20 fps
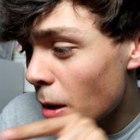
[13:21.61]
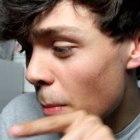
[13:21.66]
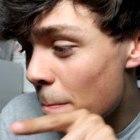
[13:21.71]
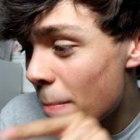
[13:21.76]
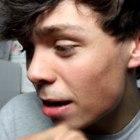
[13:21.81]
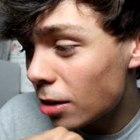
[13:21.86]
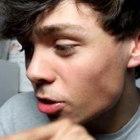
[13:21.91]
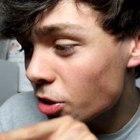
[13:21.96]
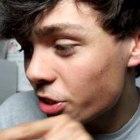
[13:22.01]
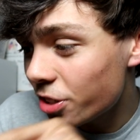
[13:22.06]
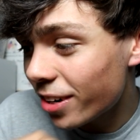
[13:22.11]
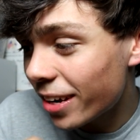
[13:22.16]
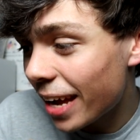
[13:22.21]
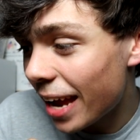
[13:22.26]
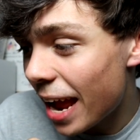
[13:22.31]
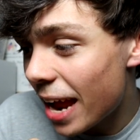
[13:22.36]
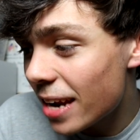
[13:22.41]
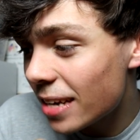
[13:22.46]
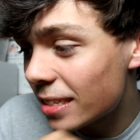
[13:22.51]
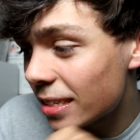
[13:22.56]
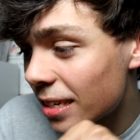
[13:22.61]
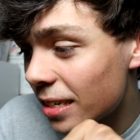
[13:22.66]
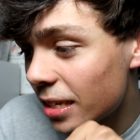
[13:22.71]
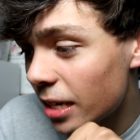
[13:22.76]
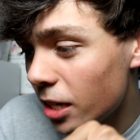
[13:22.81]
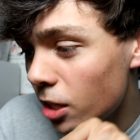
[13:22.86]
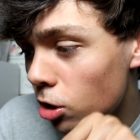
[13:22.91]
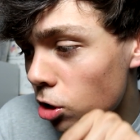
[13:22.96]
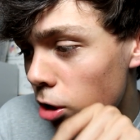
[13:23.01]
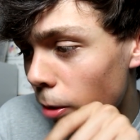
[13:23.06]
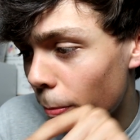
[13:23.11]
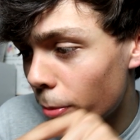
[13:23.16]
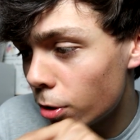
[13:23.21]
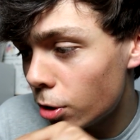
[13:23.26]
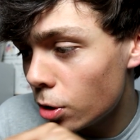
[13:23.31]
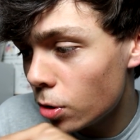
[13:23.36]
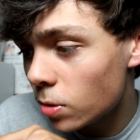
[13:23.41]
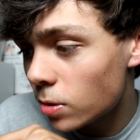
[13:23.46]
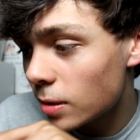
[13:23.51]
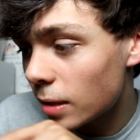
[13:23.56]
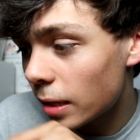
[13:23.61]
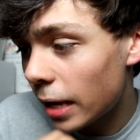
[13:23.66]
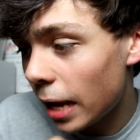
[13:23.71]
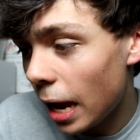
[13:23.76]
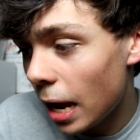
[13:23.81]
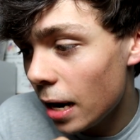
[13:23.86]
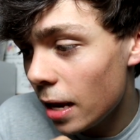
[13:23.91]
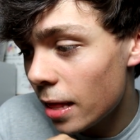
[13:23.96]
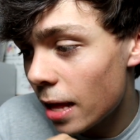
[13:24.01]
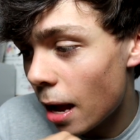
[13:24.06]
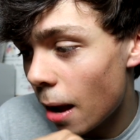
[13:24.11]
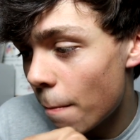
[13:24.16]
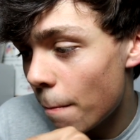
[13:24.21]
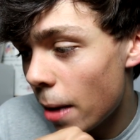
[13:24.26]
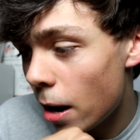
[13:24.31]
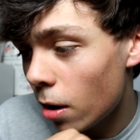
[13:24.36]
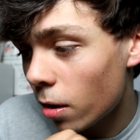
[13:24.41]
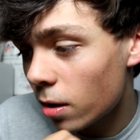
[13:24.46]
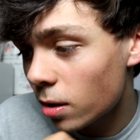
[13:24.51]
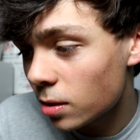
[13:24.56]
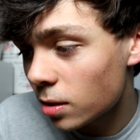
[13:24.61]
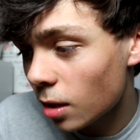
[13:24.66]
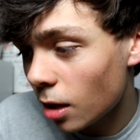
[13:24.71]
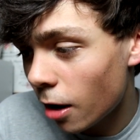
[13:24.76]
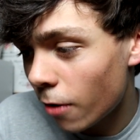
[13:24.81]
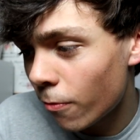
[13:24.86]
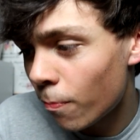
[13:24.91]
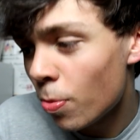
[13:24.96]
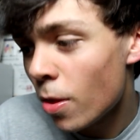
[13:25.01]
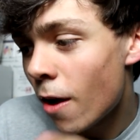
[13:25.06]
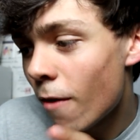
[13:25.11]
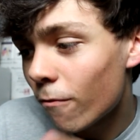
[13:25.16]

Melster Candies continues to produce the candy that Americans love